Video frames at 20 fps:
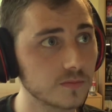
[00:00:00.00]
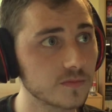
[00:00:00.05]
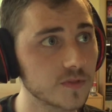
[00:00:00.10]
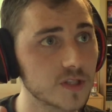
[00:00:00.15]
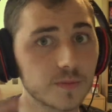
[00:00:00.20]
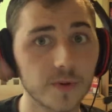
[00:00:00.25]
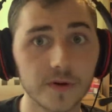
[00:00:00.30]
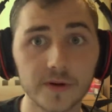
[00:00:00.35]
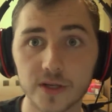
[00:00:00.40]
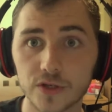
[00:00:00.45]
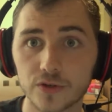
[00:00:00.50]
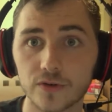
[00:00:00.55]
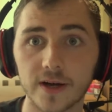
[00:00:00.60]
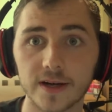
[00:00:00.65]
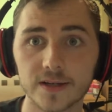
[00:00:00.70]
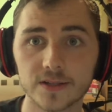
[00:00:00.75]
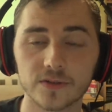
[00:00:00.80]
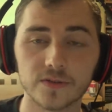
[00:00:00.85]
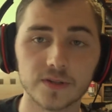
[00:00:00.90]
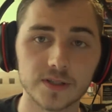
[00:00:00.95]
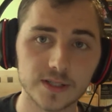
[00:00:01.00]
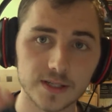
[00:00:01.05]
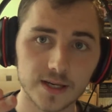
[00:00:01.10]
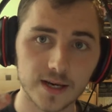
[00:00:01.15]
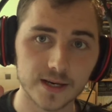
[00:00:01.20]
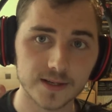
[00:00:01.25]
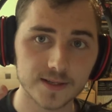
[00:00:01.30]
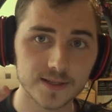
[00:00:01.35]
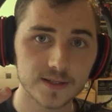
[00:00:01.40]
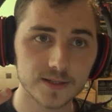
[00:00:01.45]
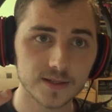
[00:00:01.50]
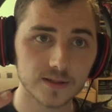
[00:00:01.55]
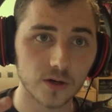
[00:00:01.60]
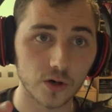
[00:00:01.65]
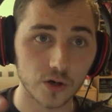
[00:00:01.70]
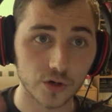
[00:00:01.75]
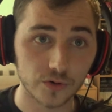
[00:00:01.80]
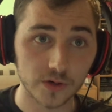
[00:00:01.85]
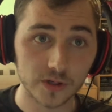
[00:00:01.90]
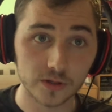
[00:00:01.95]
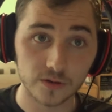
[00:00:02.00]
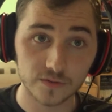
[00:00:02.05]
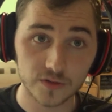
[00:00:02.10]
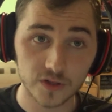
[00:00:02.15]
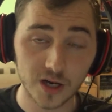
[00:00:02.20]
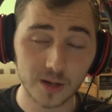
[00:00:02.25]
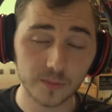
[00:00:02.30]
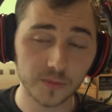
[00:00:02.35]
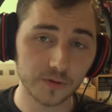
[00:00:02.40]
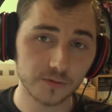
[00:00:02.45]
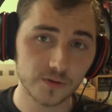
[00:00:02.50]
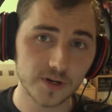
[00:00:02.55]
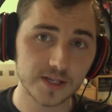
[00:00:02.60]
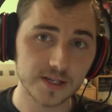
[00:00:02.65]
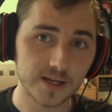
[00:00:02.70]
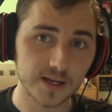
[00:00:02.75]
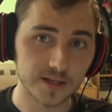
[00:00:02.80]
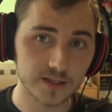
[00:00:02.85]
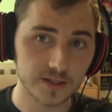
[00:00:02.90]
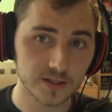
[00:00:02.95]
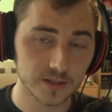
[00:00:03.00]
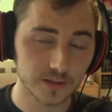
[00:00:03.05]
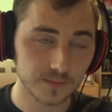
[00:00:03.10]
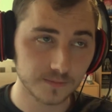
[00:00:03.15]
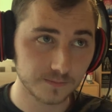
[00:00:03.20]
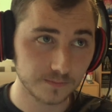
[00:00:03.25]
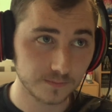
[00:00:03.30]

Spirit Tracks on the DS, Ocarina of Time on the 3DS,